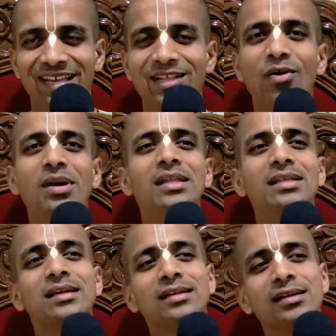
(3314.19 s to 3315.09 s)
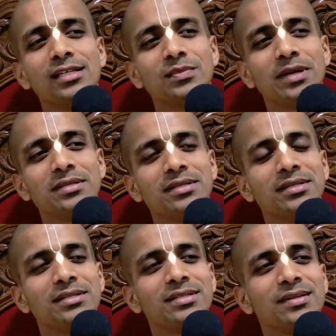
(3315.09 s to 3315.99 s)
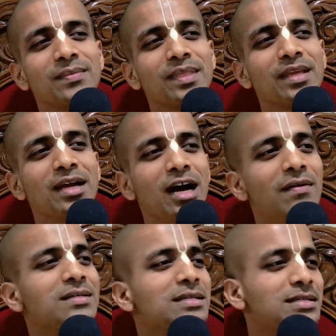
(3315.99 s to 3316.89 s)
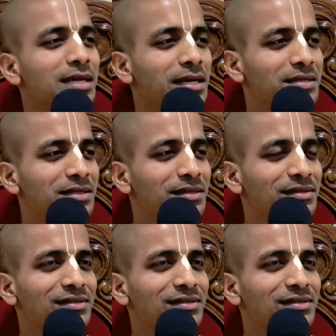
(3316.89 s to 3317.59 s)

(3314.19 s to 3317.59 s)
The only thing that He expects is our sincerity